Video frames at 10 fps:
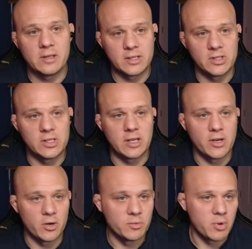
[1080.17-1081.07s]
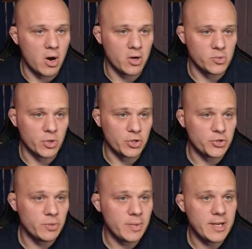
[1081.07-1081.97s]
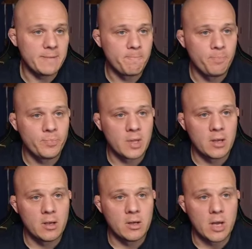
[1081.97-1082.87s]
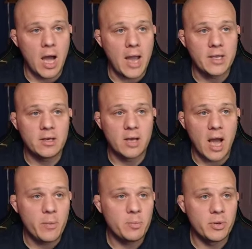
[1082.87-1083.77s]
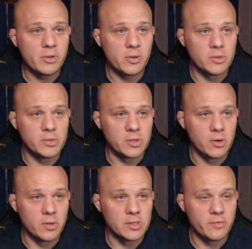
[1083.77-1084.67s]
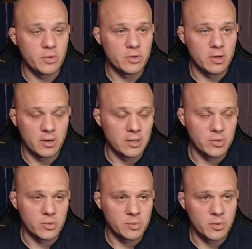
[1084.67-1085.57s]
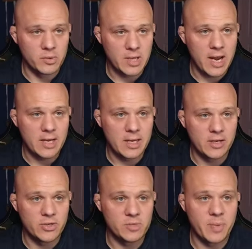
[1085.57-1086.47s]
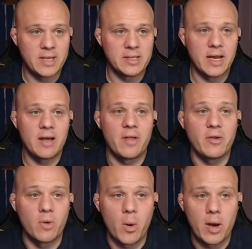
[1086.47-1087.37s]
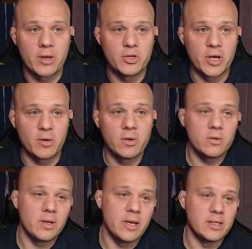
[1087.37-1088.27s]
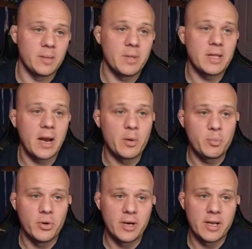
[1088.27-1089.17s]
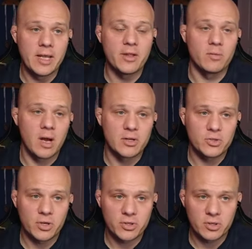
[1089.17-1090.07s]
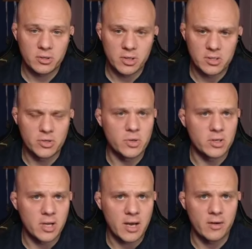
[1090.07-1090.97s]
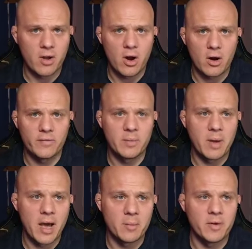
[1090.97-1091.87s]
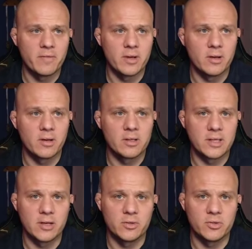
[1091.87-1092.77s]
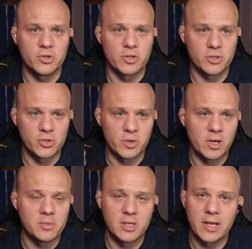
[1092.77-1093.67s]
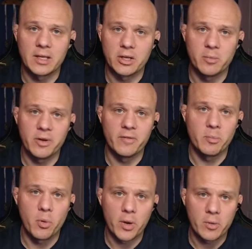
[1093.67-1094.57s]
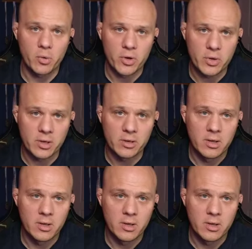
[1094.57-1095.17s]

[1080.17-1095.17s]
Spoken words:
just say that your par is where it should be. I would put those Zoas, or not Zoas, but those candy canes, just based on how they grow out in general. It's something that I would put in the rock structure because you can kind of carve the bottom of the skeletal structure so it comes to like a little bit of a point where you can